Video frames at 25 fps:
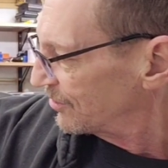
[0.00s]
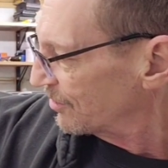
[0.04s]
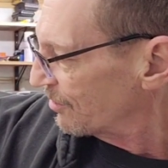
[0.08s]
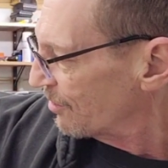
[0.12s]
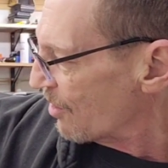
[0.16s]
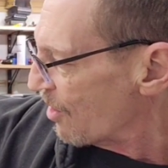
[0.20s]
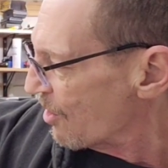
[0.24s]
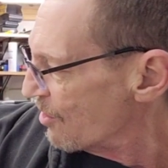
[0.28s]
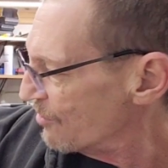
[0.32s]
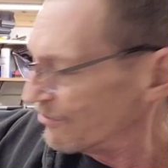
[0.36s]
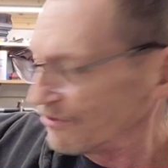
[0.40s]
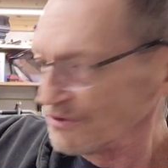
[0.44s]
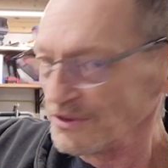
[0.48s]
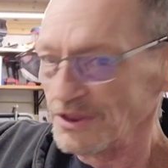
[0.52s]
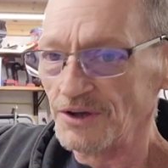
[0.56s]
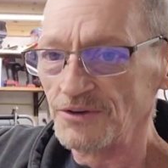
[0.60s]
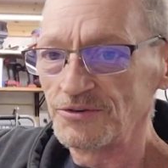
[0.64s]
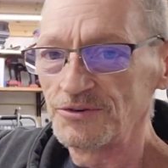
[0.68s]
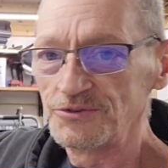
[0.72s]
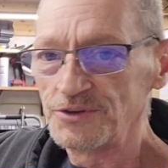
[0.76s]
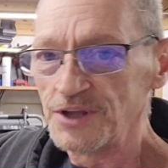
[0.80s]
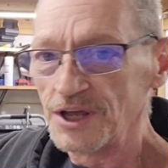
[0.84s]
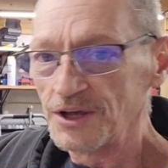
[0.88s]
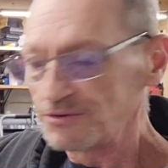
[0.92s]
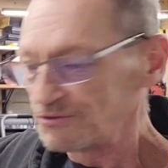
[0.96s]
So over
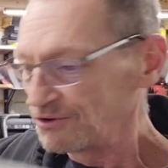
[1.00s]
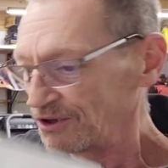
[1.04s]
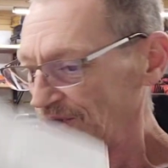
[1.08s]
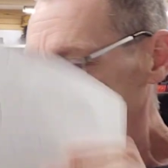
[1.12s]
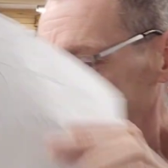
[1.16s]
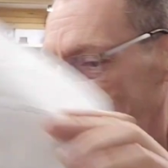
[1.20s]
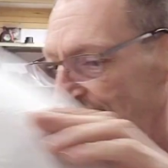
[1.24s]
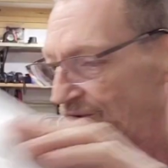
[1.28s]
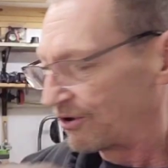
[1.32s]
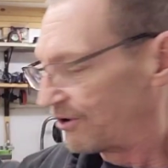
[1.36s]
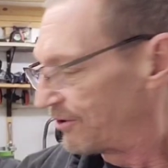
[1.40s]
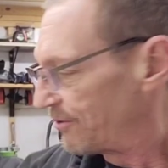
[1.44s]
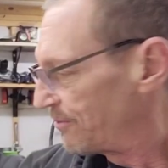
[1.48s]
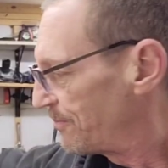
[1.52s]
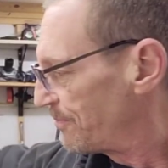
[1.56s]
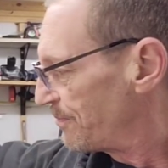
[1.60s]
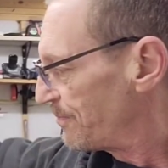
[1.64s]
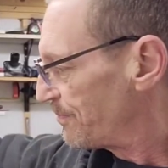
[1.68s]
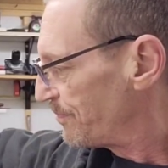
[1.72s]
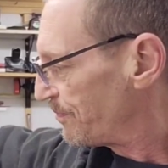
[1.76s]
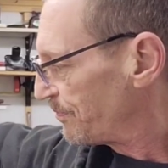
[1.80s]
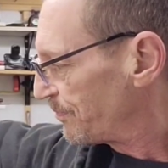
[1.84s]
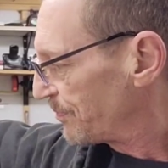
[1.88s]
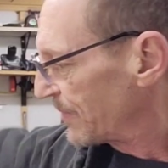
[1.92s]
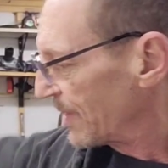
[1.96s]
this distance,
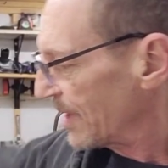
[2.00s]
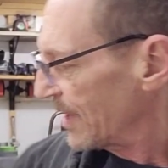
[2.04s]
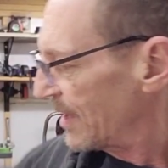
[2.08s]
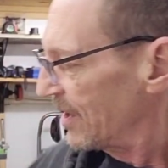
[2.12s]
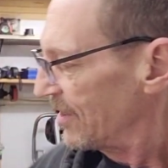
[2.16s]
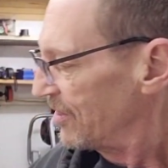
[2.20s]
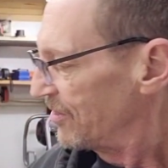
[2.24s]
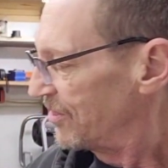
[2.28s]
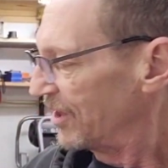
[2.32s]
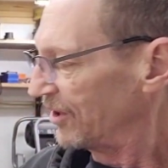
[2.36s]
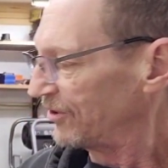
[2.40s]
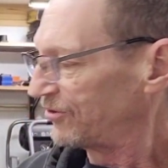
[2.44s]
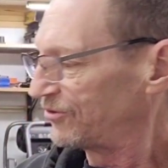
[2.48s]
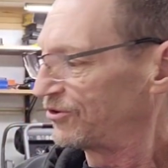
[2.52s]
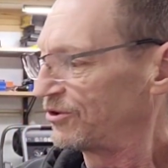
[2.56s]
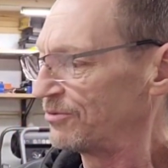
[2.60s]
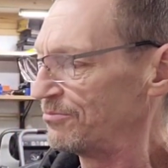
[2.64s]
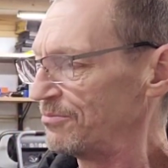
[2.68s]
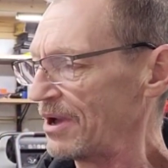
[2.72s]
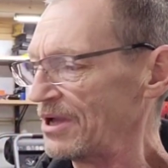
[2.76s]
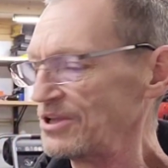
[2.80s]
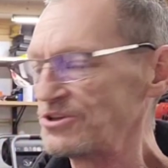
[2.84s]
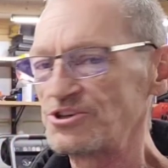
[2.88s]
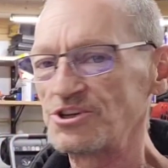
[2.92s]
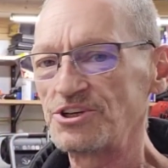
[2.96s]
this
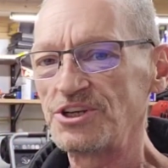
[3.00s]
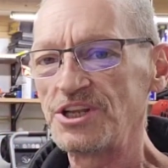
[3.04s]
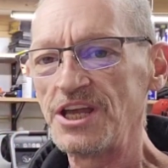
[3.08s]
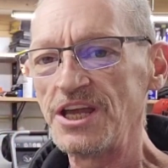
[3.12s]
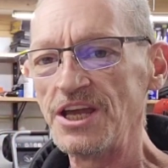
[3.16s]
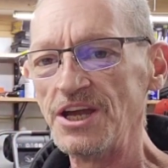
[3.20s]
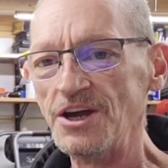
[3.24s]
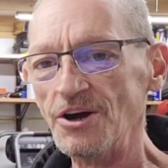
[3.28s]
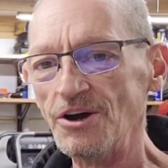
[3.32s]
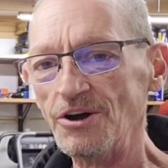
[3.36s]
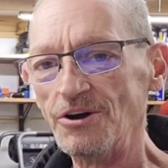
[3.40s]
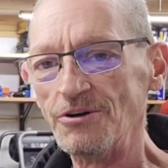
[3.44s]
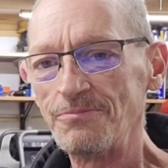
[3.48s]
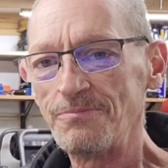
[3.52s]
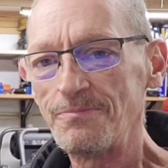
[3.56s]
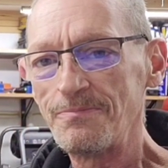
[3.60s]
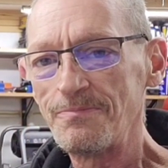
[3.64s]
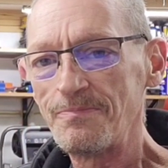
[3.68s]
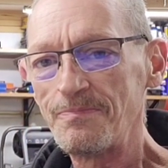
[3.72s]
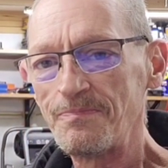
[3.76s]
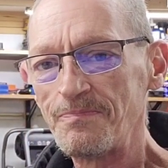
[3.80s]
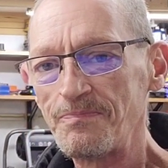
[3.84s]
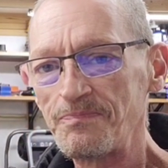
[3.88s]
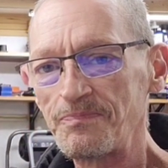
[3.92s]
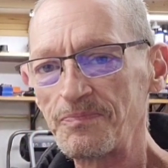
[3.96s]
dimension here
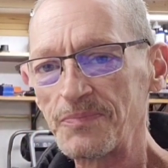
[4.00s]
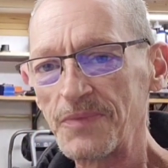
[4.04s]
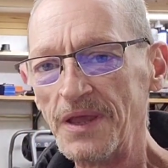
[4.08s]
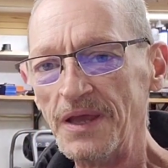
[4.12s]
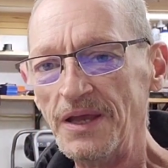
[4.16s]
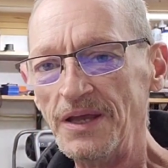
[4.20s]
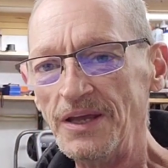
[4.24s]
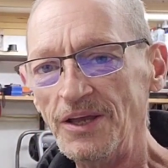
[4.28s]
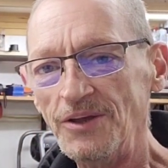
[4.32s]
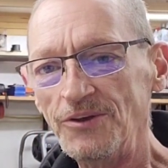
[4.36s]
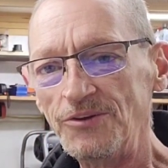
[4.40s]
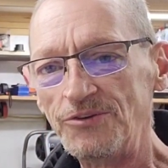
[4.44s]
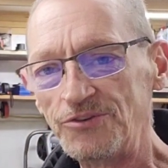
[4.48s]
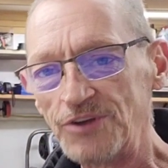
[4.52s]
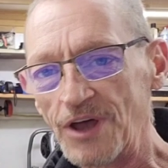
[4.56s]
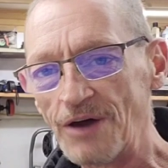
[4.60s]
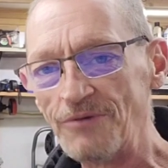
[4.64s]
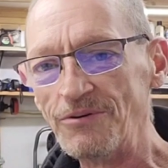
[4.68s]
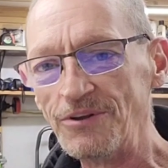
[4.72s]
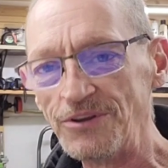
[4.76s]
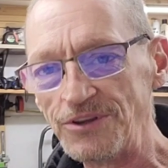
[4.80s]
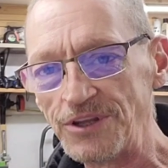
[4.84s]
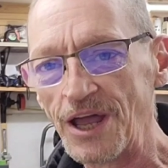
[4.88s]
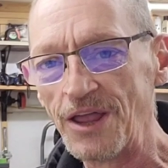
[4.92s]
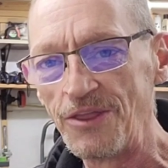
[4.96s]
is
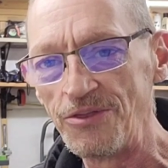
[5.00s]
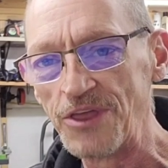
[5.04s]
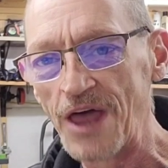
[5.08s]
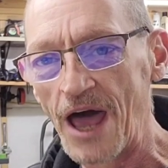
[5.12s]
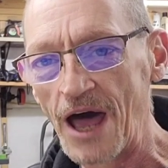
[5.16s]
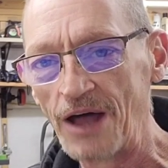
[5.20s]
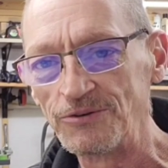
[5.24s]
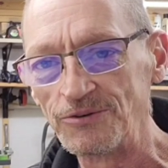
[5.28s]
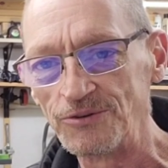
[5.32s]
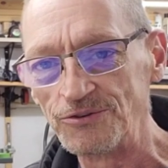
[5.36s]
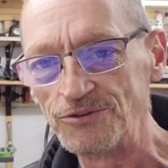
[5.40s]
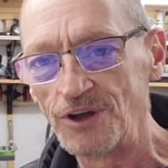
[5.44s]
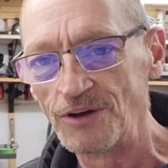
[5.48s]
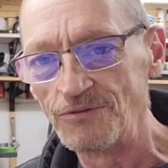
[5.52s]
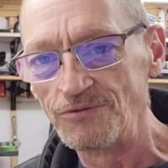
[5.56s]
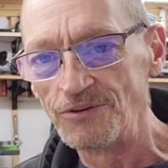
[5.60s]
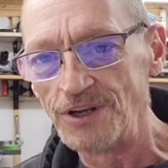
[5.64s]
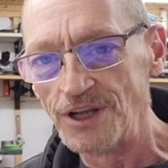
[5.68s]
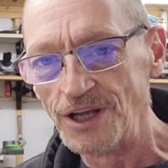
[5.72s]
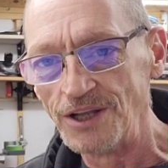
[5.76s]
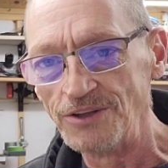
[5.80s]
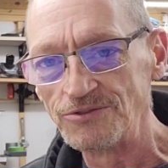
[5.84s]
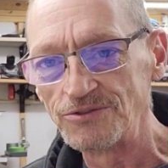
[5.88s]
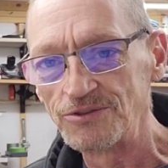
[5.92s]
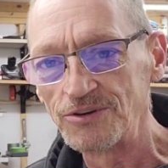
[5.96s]
7/10,000ths of
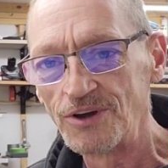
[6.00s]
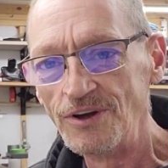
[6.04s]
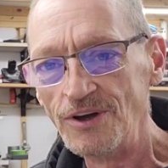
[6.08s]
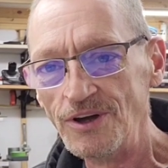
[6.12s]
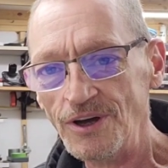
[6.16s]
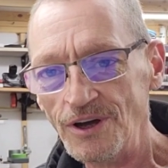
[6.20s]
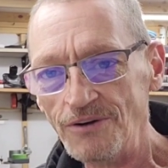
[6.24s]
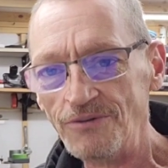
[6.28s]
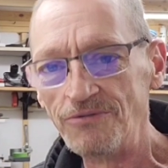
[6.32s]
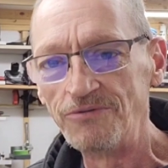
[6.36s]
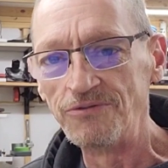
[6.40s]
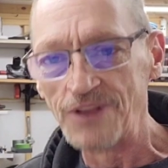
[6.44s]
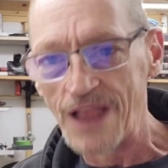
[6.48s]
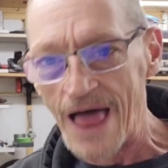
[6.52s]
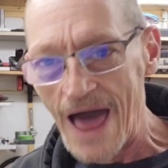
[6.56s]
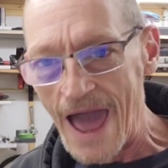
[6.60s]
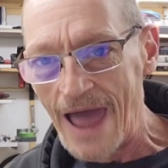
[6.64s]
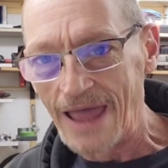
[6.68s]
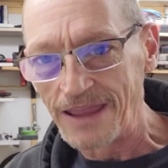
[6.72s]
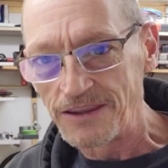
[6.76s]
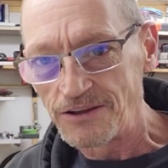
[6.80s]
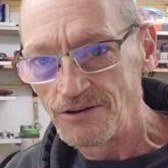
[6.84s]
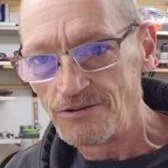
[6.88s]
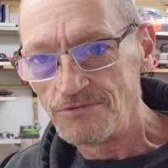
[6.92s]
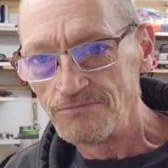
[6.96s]
an inch
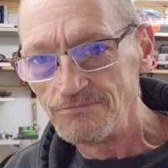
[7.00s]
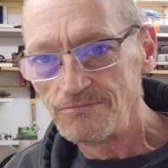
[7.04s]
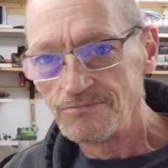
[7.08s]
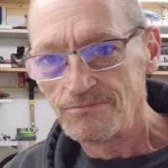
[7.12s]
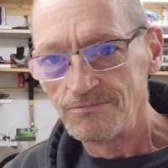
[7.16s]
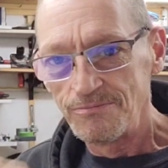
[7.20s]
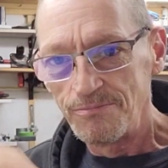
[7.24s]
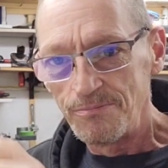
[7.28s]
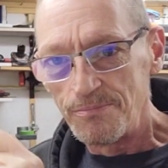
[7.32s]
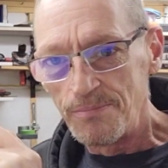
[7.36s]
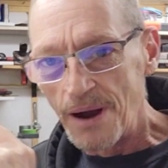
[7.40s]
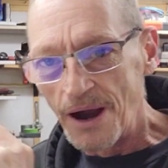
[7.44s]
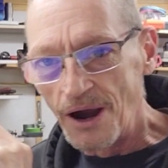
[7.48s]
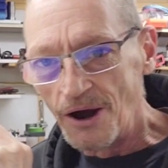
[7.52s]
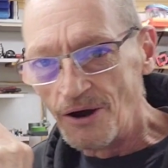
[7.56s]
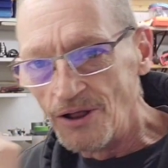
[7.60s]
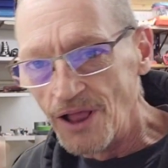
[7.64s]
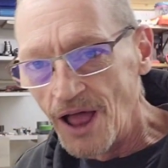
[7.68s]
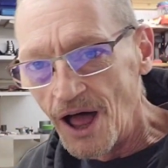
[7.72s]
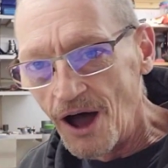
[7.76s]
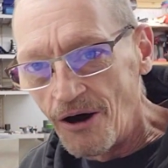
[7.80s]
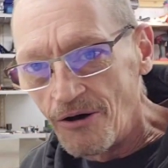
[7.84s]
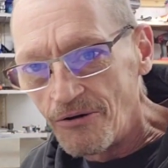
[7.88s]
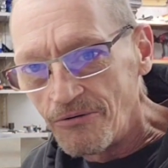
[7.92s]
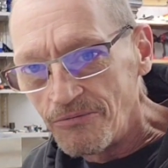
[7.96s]
flat,
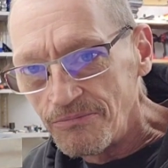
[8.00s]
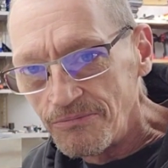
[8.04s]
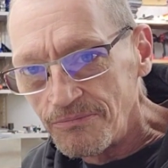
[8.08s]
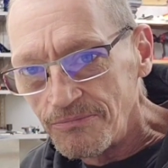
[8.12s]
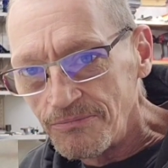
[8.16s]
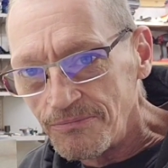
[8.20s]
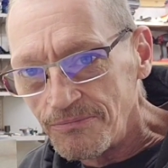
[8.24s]
parallel,